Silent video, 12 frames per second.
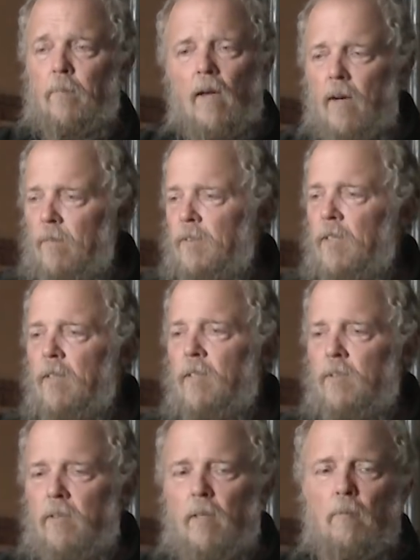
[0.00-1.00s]
And I've said
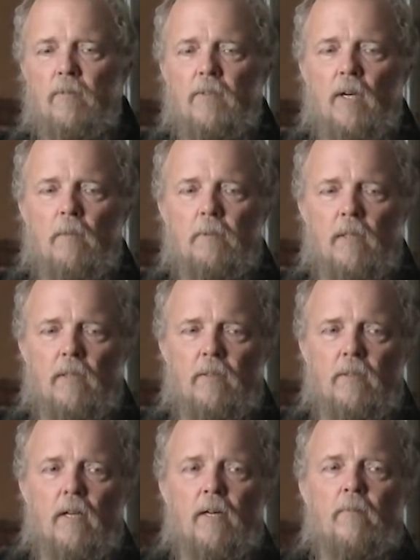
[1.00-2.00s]
this a number of times on the
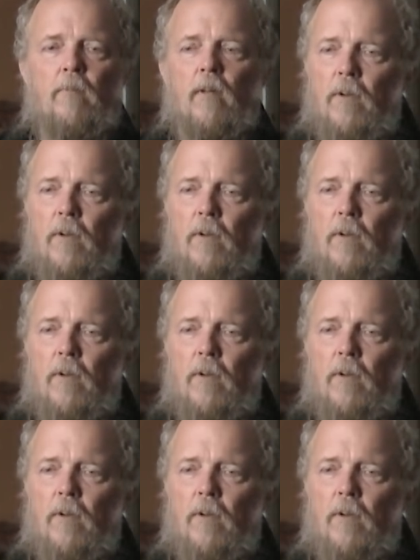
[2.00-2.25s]
site,